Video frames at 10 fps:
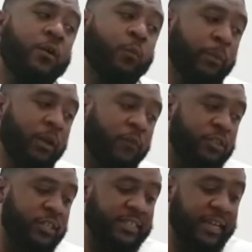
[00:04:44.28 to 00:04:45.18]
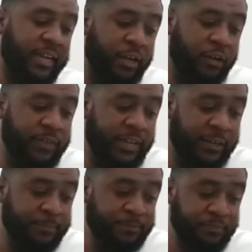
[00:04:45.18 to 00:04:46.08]
we move on to the second half
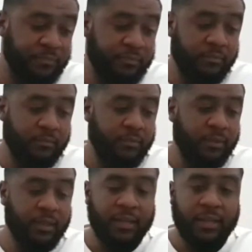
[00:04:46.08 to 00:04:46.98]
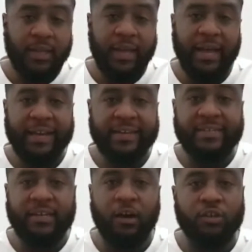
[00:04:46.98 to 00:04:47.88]
now,
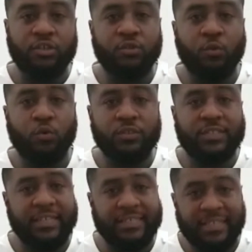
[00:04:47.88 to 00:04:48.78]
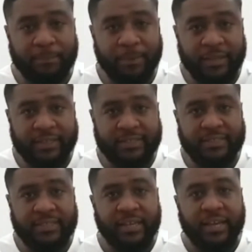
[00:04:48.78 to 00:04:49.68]
and Arsenal conceded a set piece,